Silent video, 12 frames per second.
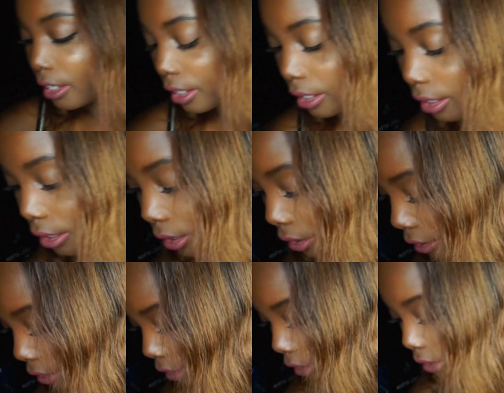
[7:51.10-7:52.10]

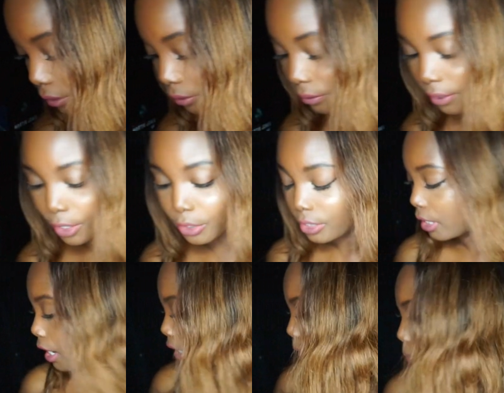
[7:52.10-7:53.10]
and the first
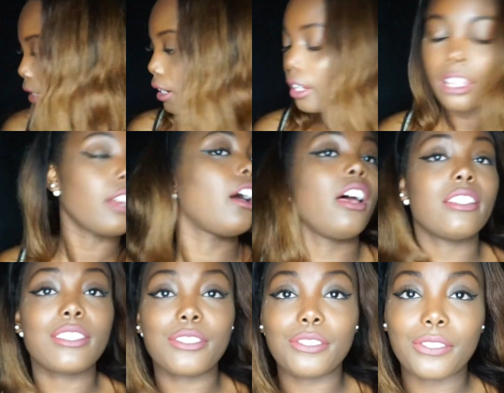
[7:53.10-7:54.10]
item that I
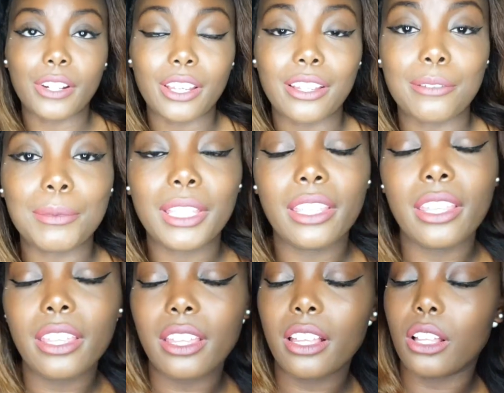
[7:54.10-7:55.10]
got from
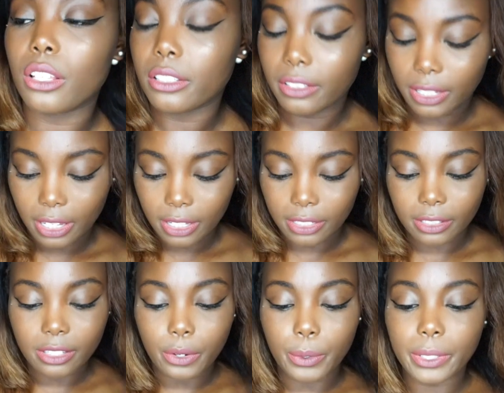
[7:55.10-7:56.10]
Ulta
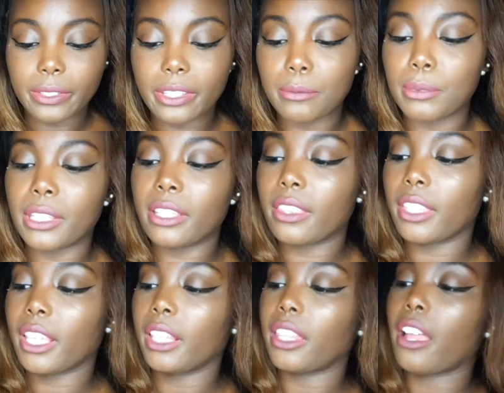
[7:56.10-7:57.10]
is going to be
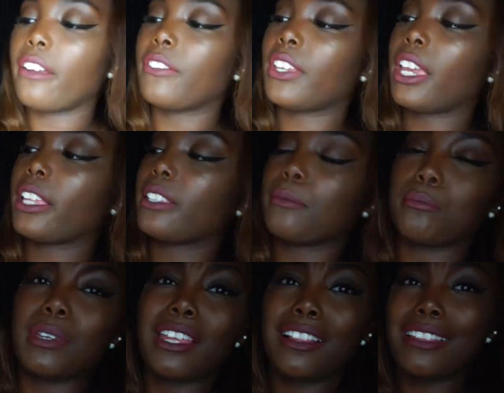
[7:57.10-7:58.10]
the Laviette
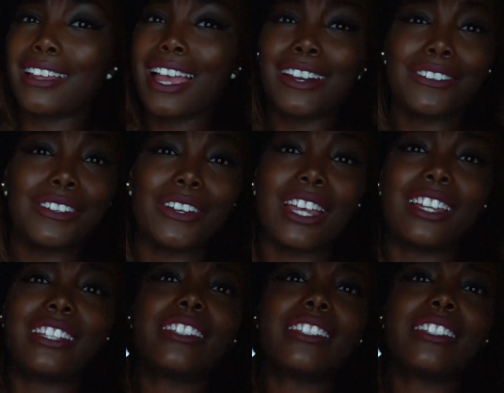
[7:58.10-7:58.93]
Belle. I don't know how